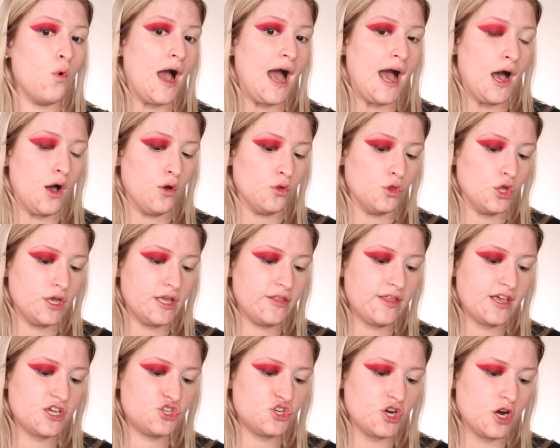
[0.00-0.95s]
Wow, look at
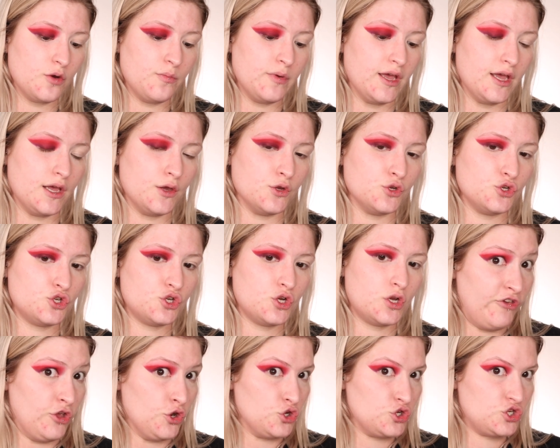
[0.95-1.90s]
that sharp edge.
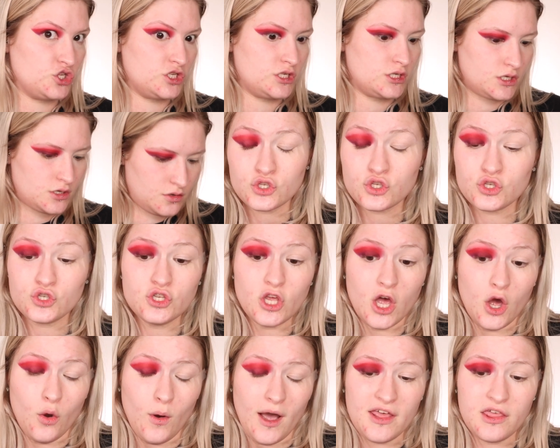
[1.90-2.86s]
Fierce.
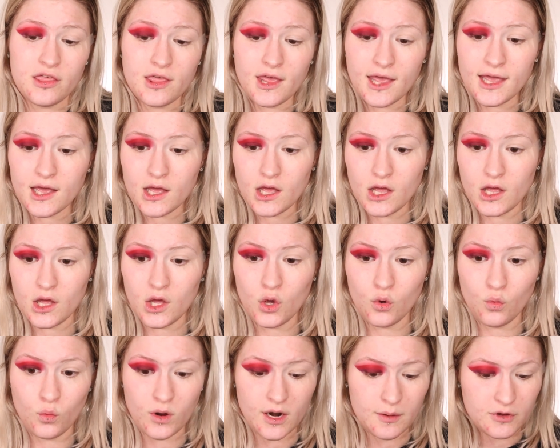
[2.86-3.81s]
So I think
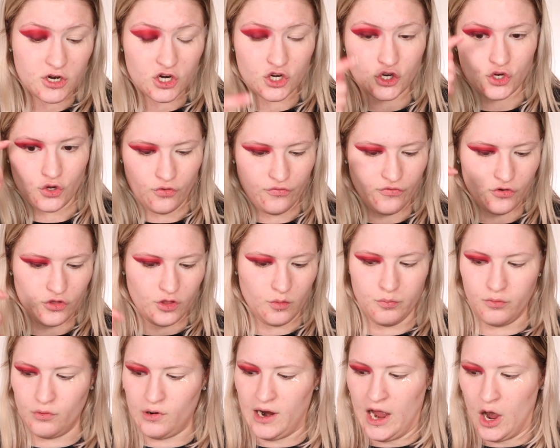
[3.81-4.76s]
what I'm gonna do for the
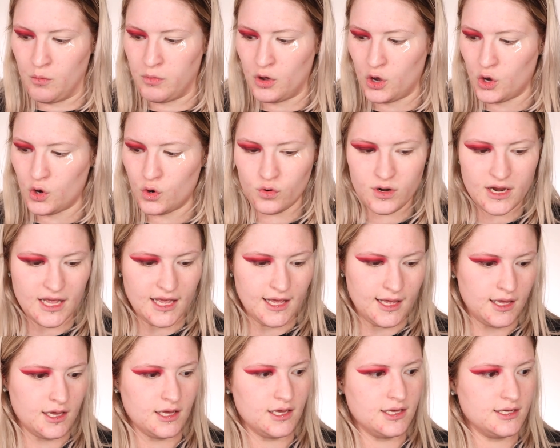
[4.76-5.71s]
brow bone
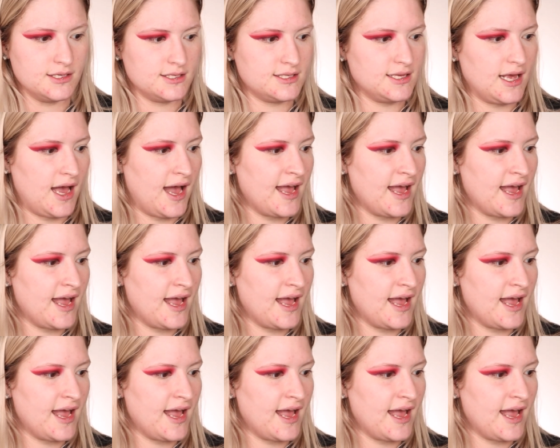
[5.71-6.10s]
is